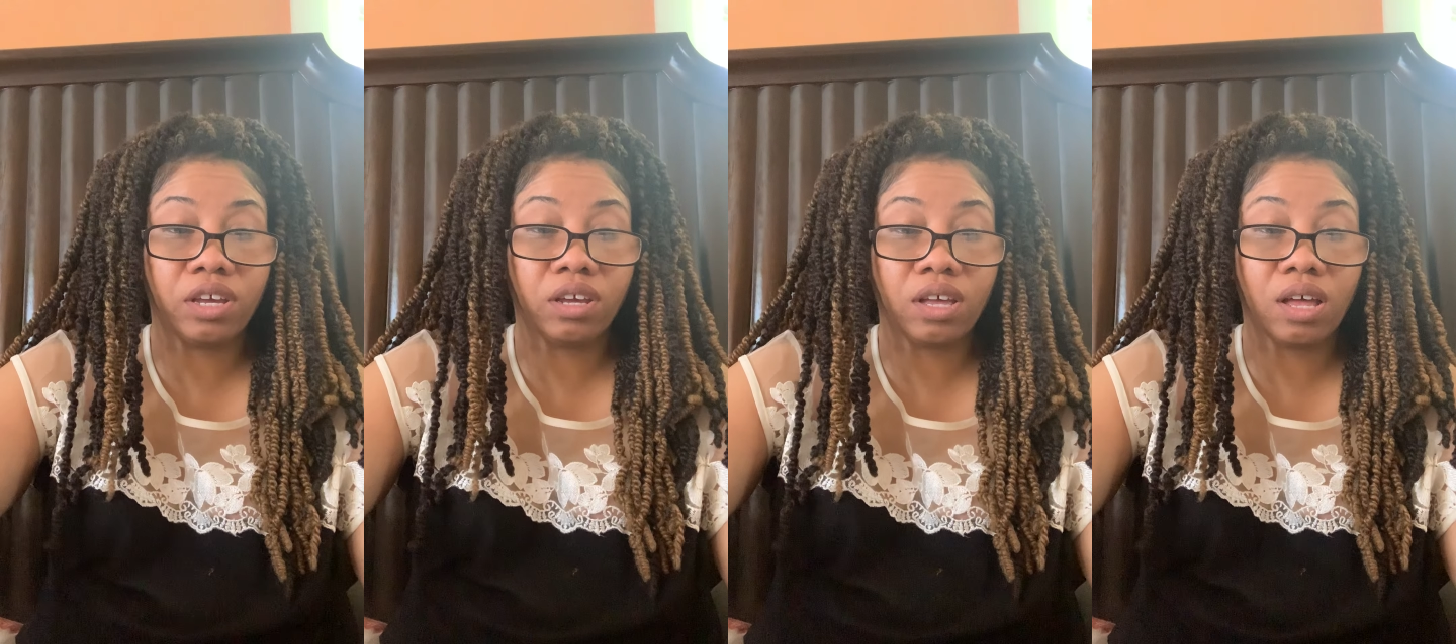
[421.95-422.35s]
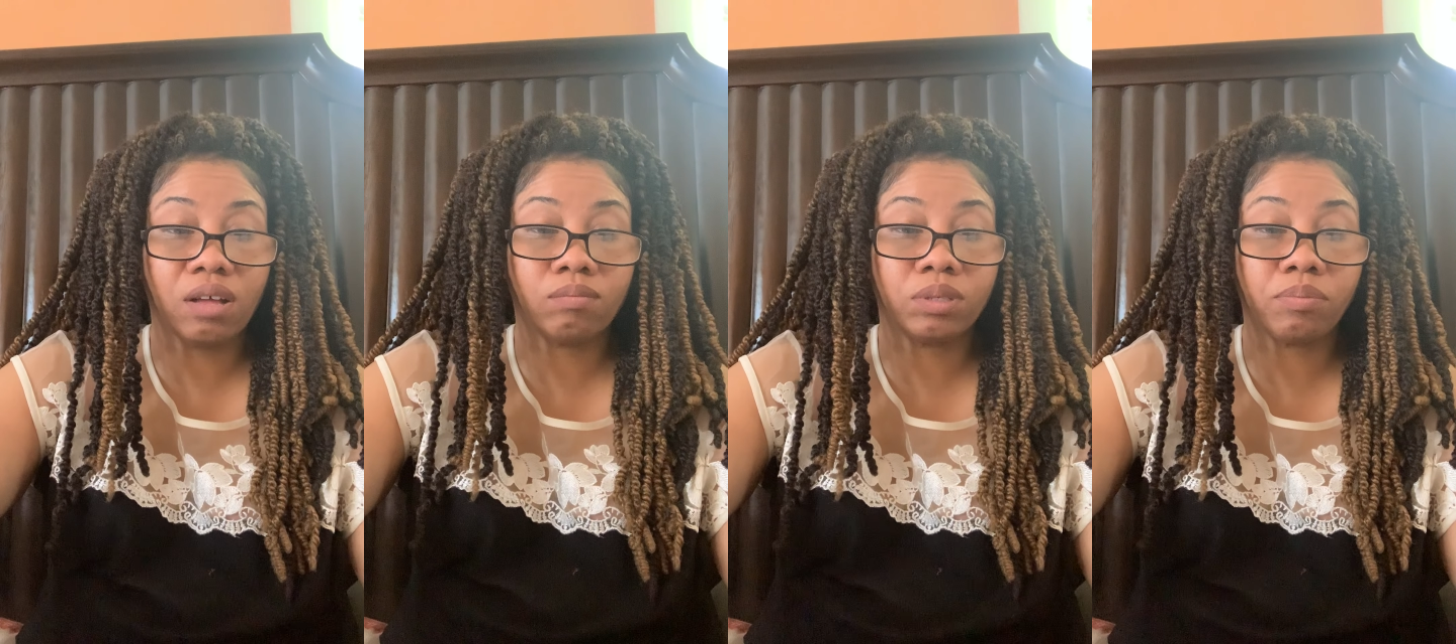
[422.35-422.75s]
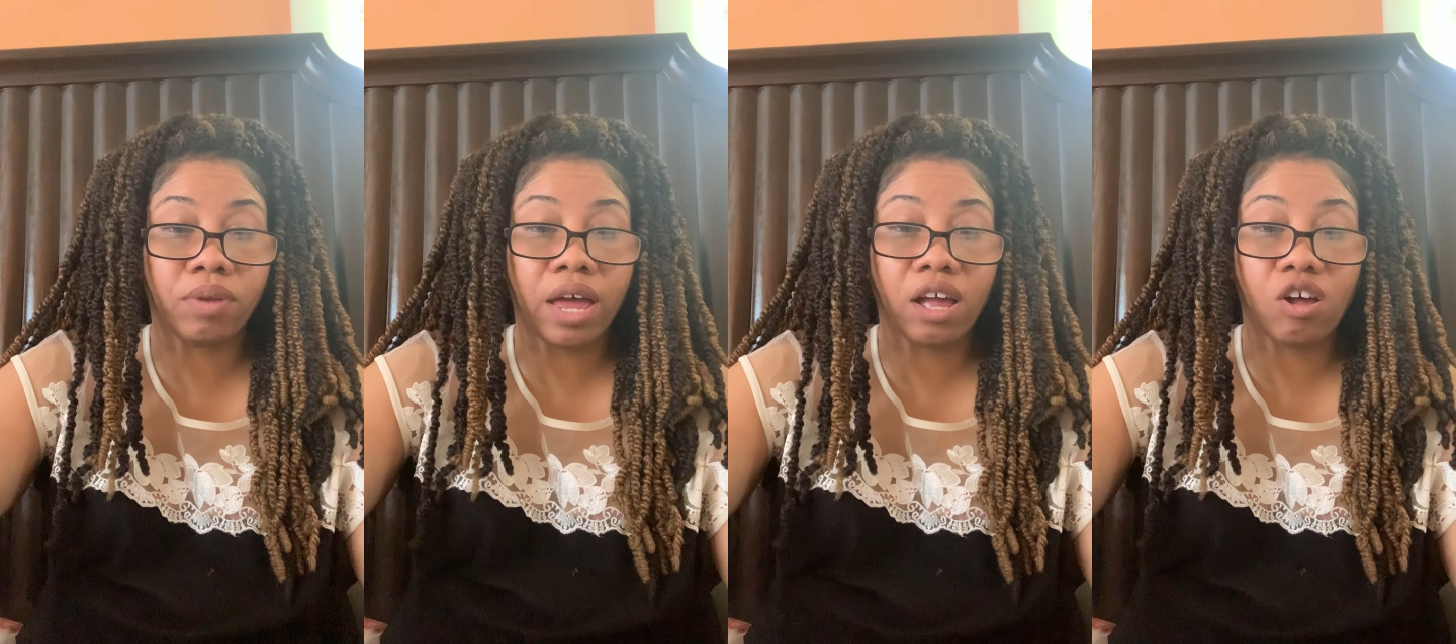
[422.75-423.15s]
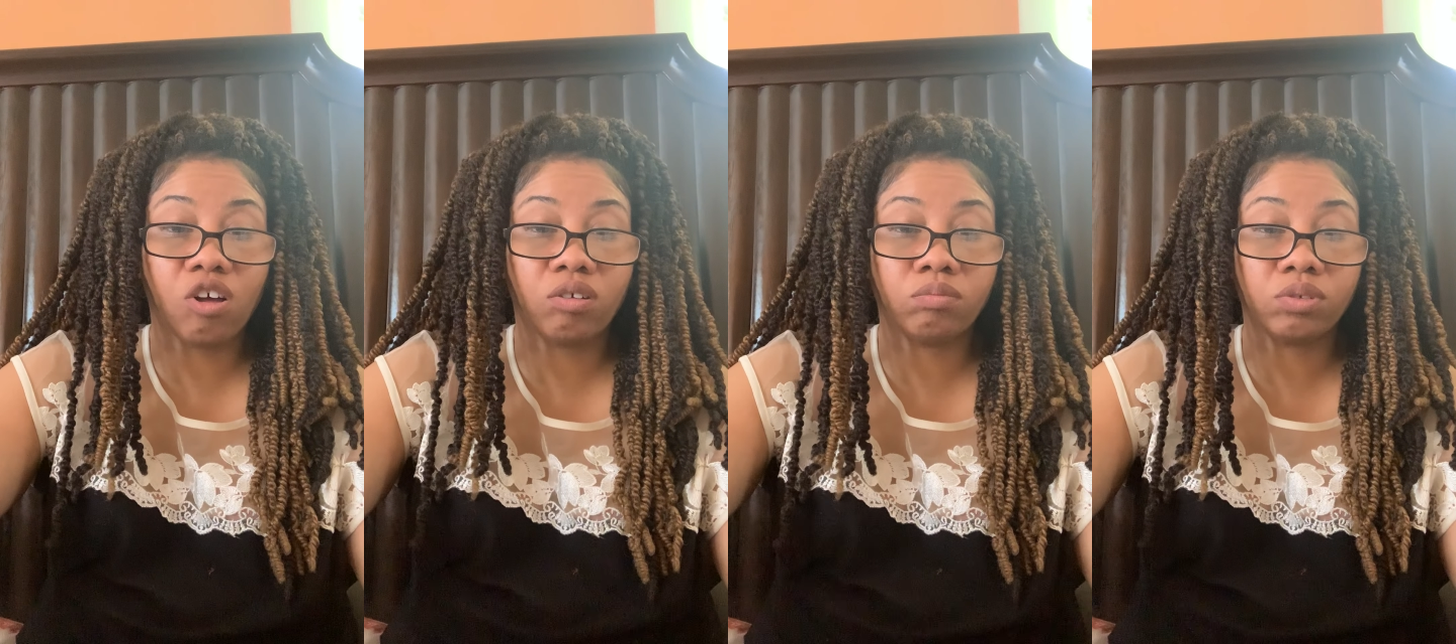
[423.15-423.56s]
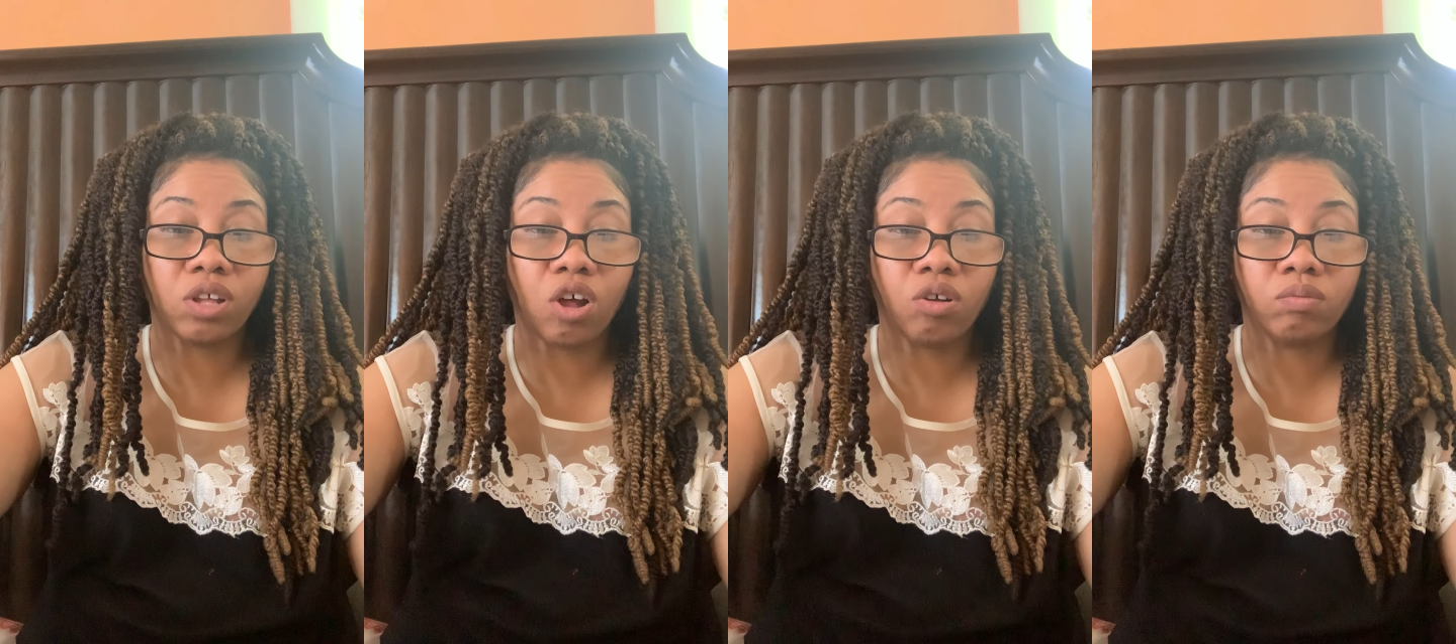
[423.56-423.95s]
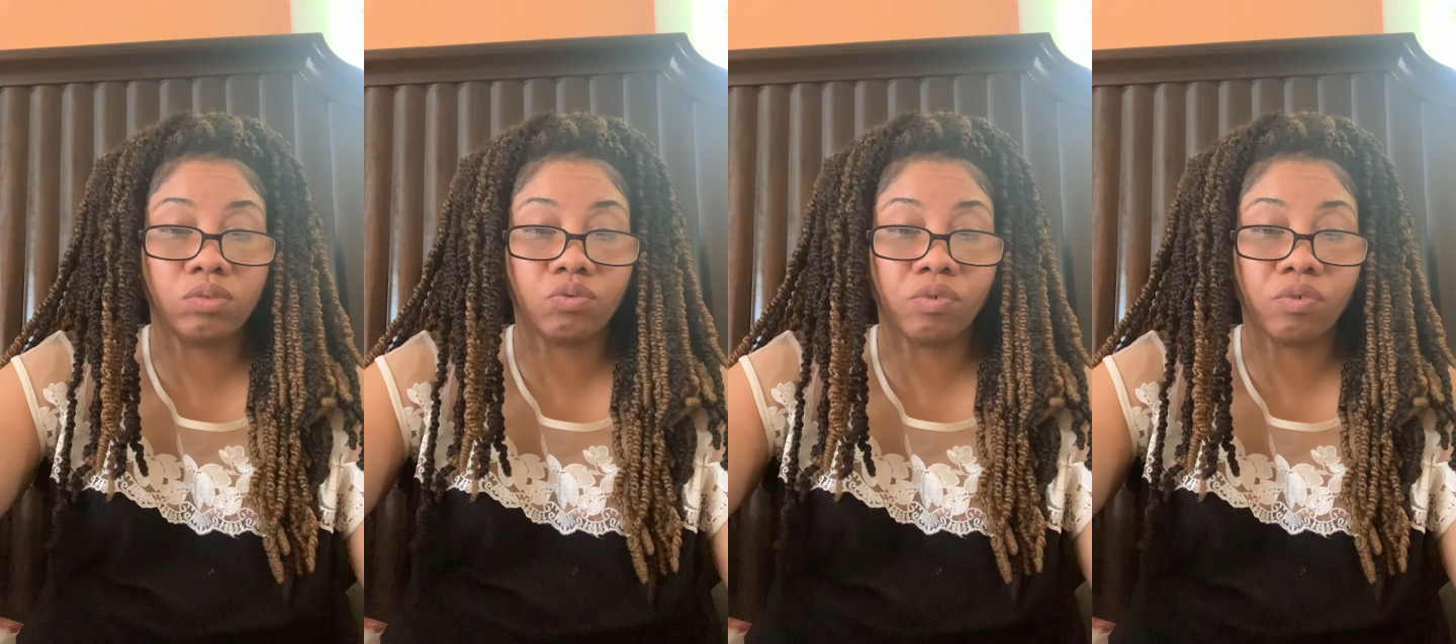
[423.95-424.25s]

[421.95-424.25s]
incomes, black homes